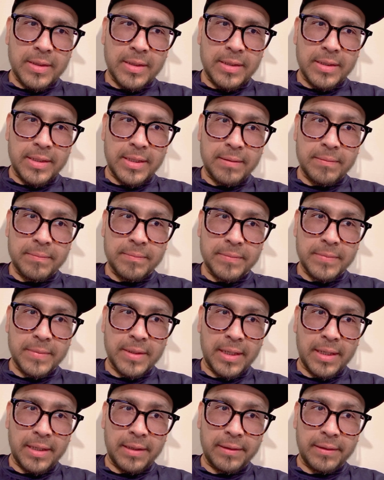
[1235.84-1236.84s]
yeah,
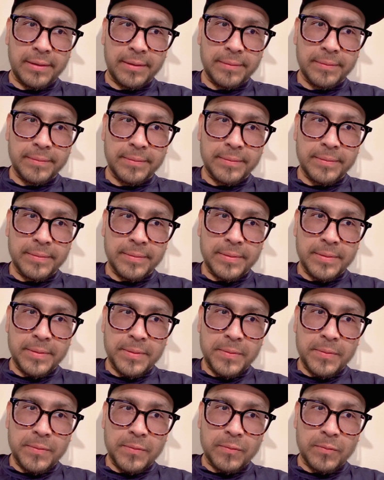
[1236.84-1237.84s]
I
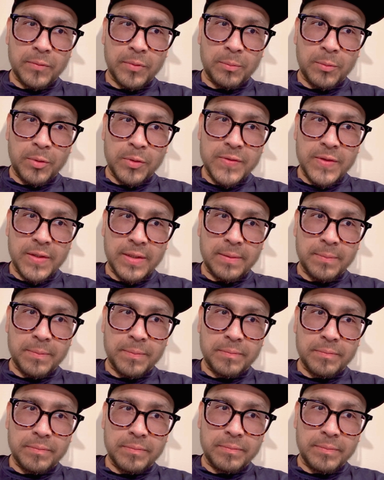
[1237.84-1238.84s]
will most likely
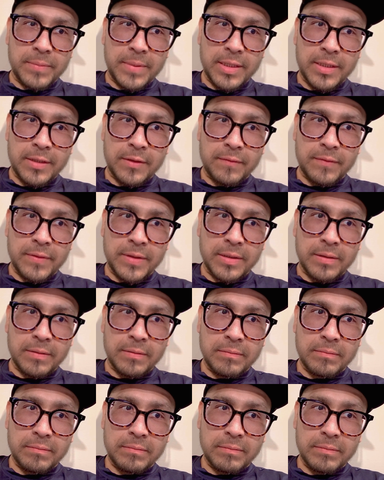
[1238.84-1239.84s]
make another video
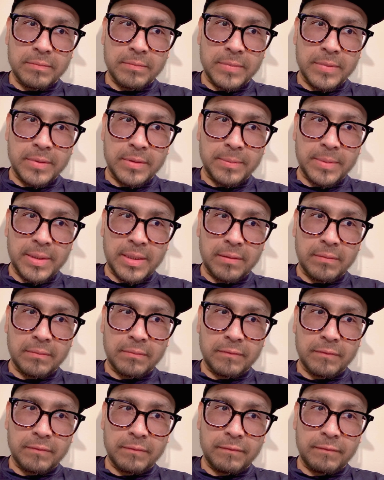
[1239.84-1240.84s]
in about
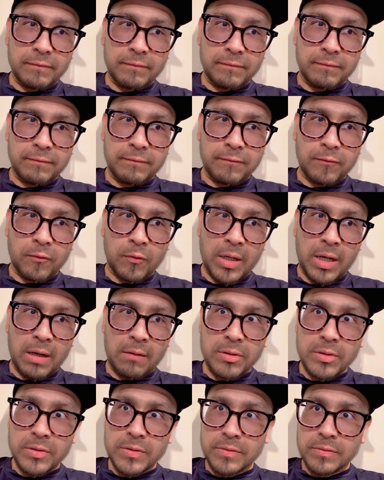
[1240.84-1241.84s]
4
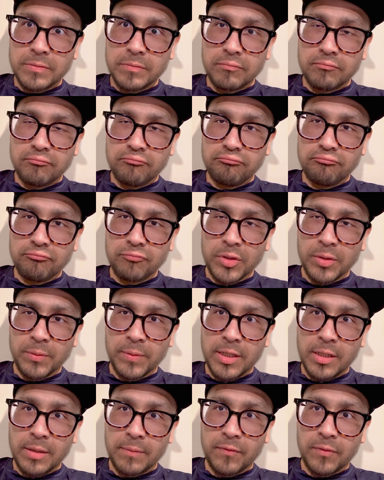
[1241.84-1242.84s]
hours when I
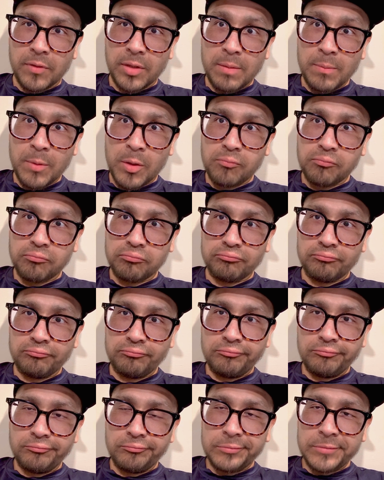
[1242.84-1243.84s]
wake up for chemo.
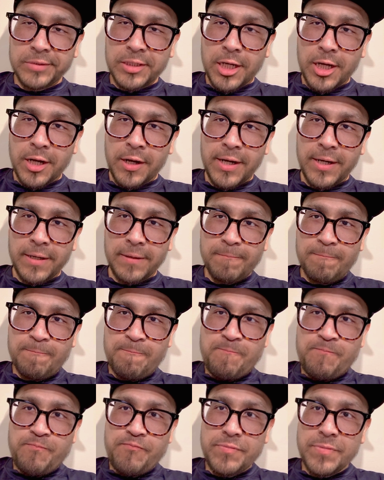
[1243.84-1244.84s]
All right,
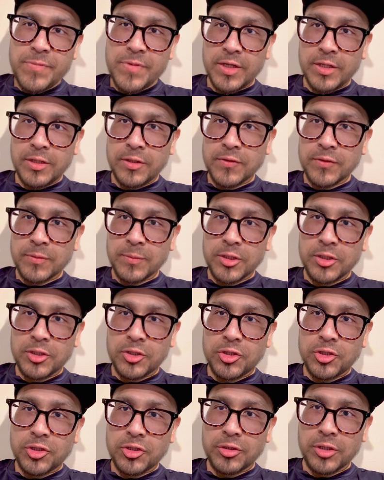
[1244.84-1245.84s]
thank you so
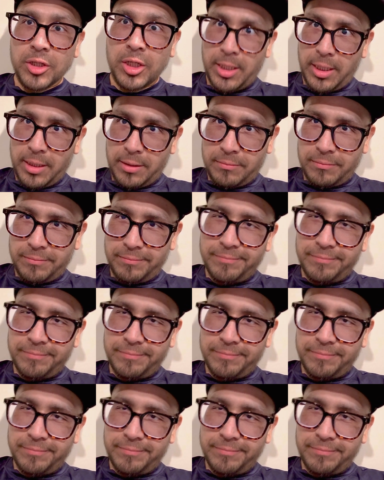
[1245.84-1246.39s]
much again.